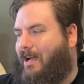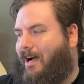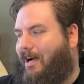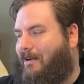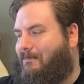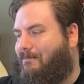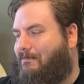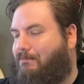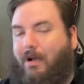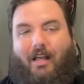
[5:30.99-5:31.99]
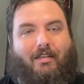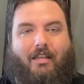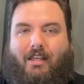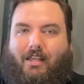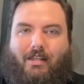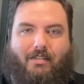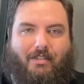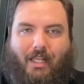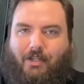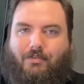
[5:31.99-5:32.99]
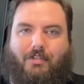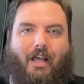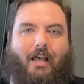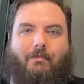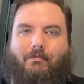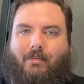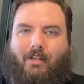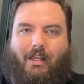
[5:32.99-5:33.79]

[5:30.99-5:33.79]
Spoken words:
But take your time,